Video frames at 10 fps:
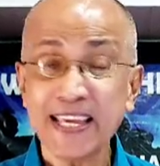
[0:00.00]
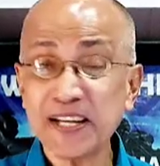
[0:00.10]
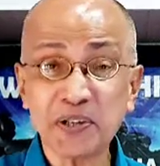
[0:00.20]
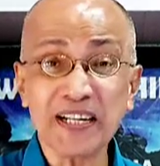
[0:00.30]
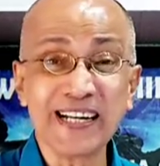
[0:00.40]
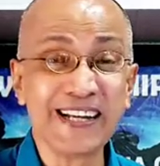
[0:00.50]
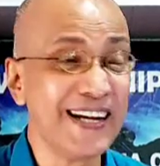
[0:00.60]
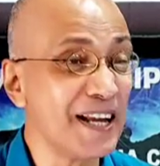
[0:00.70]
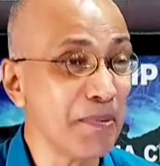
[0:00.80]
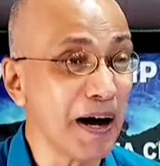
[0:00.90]
He couldn't
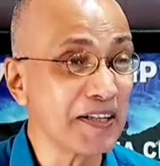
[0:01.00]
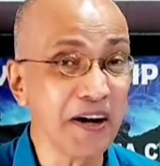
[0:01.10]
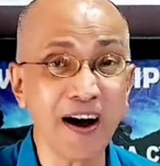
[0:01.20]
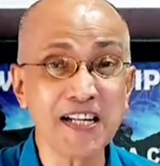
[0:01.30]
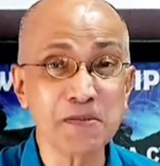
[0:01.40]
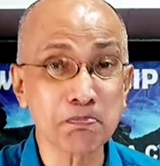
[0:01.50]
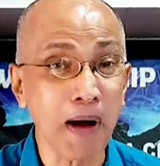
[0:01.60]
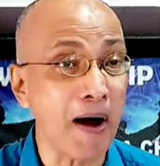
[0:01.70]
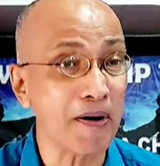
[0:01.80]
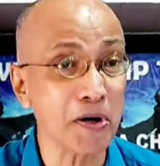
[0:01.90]
learn about God's
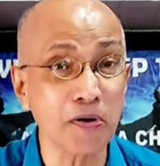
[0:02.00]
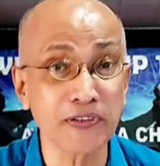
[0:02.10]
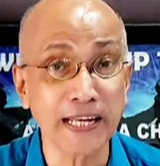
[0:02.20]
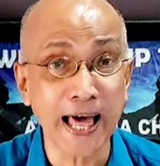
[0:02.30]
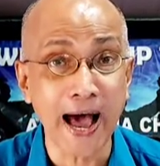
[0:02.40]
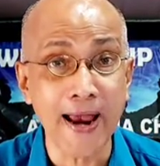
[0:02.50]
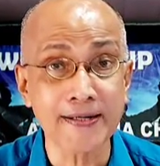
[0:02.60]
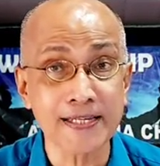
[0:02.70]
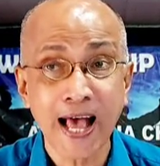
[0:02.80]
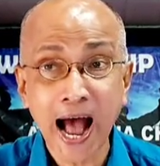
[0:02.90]
power over the
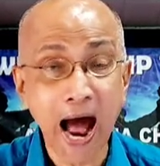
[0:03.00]
lions